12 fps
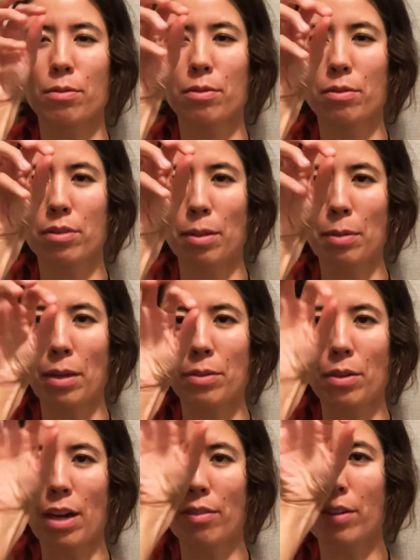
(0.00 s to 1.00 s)
sometimes they'll
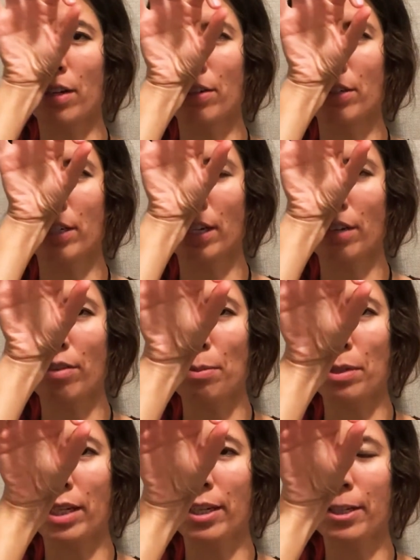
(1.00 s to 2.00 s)
have their energy kind of up
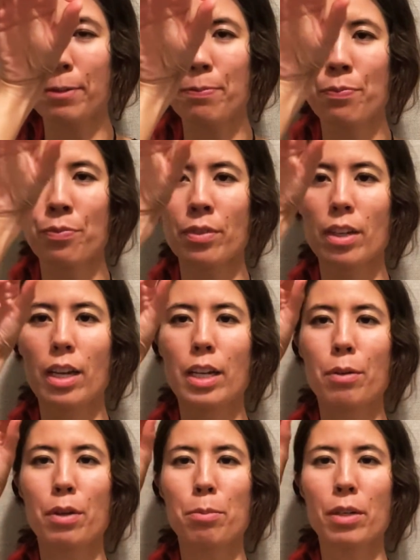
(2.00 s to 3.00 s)
here, and you
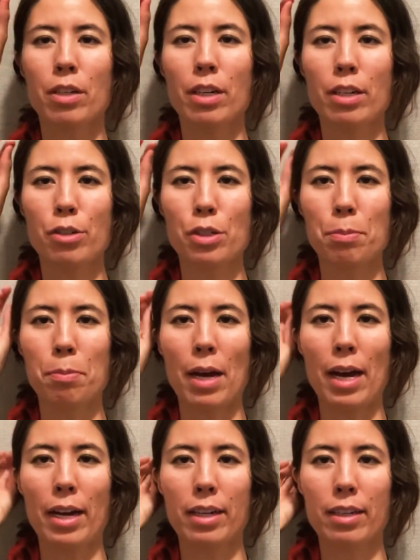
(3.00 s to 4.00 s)
want to bring your energy
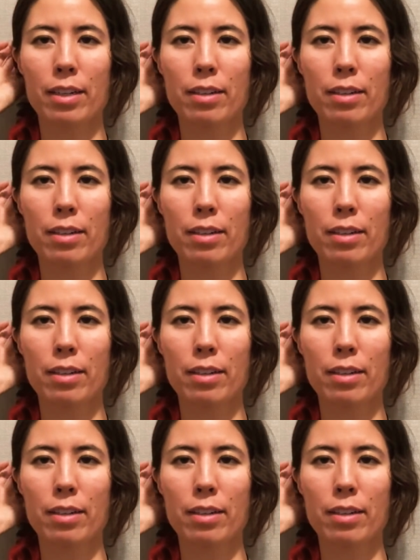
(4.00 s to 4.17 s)
back.